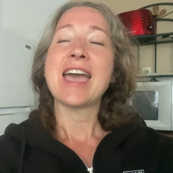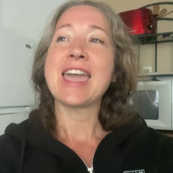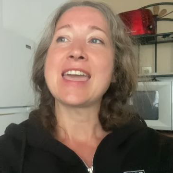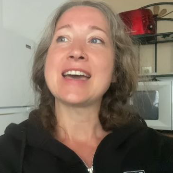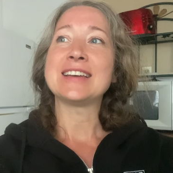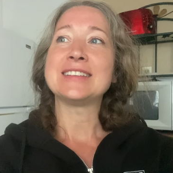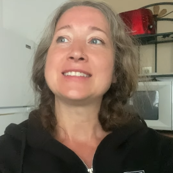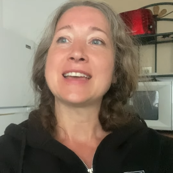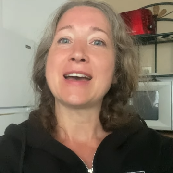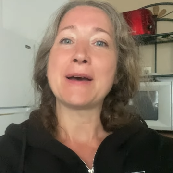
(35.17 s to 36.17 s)

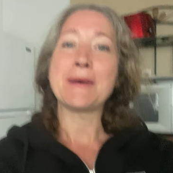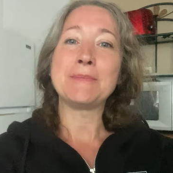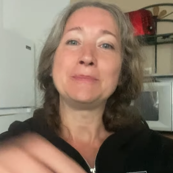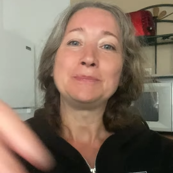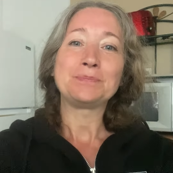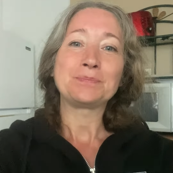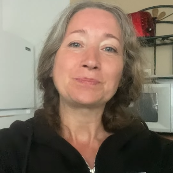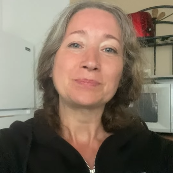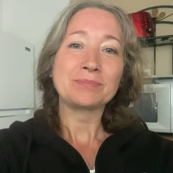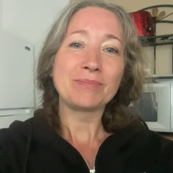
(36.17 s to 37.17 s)
And um,
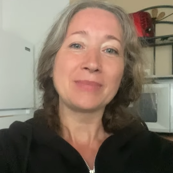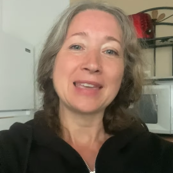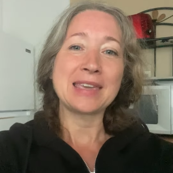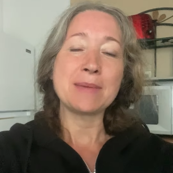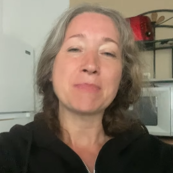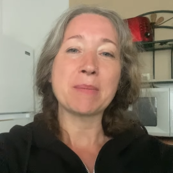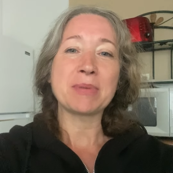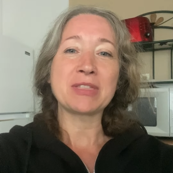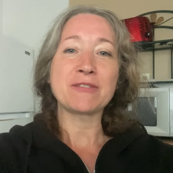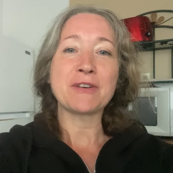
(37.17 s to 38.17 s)
I keep
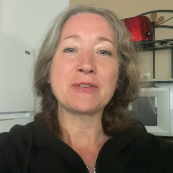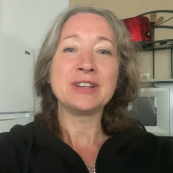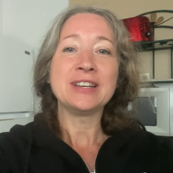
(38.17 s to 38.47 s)
bumping the phone.